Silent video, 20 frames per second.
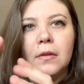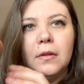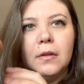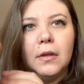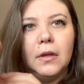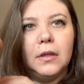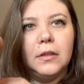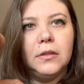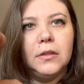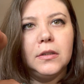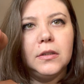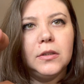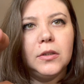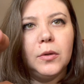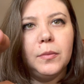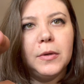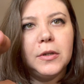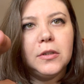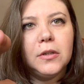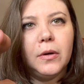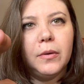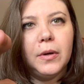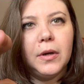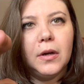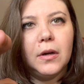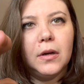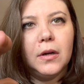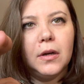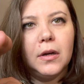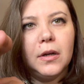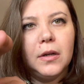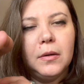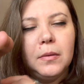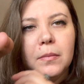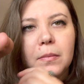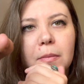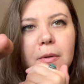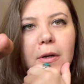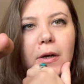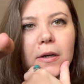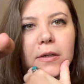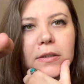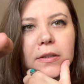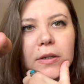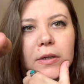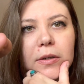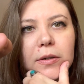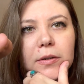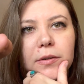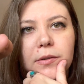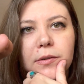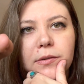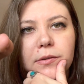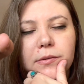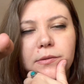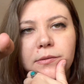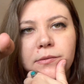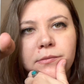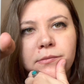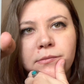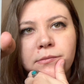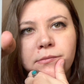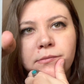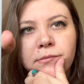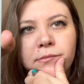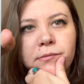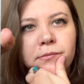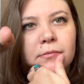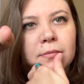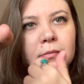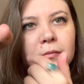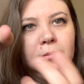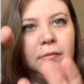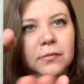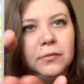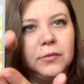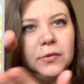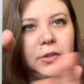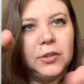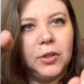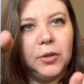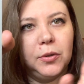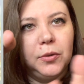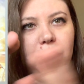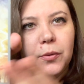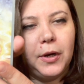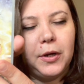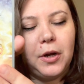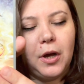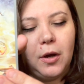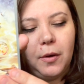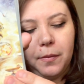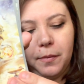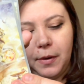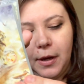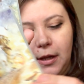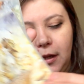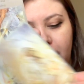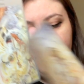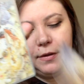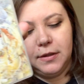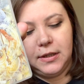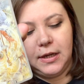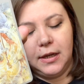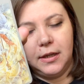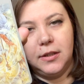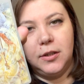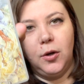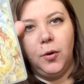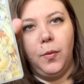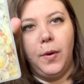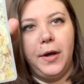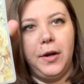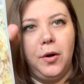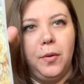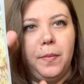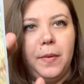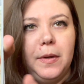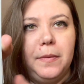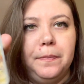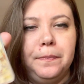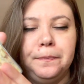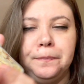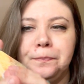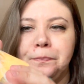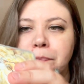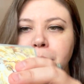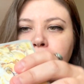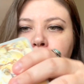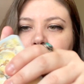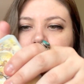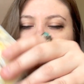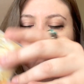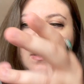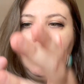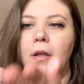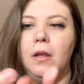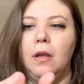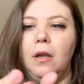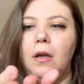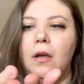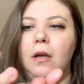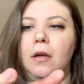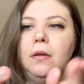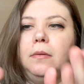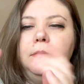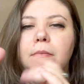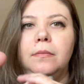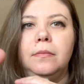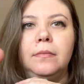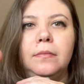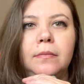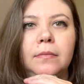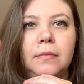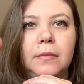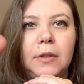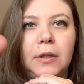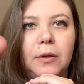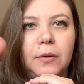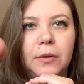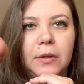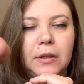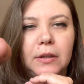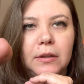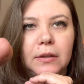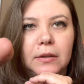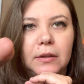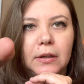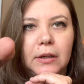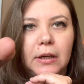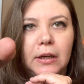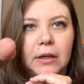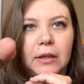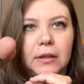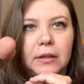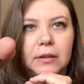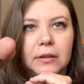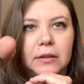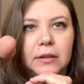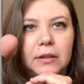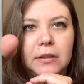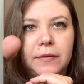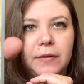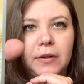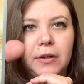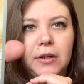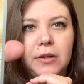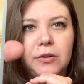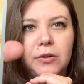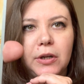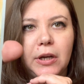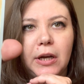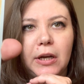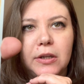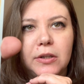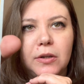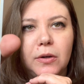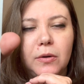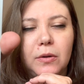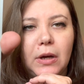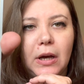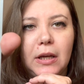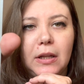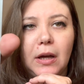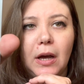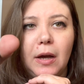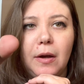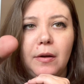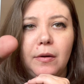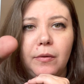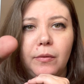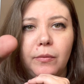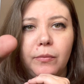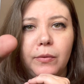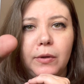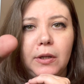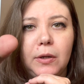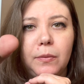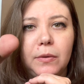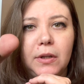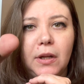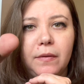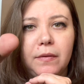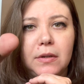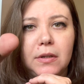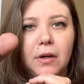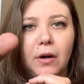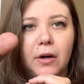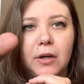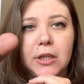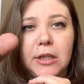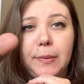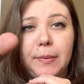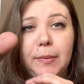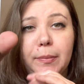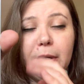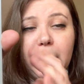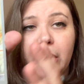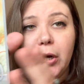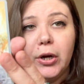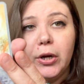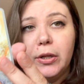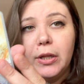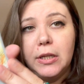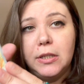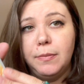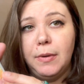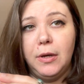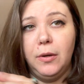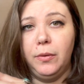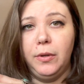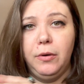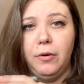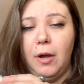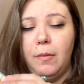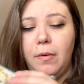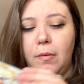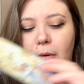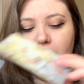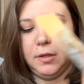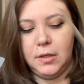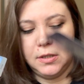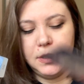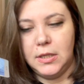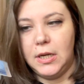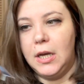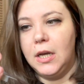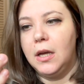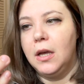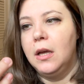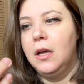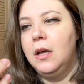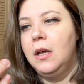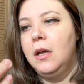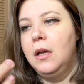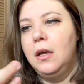It's just so much going on, but also so wide. Oh, I love this deck. So wide open. You know, again, it's very intricate. So I really would love these cards to be bigger. That's my only gripe about this deck.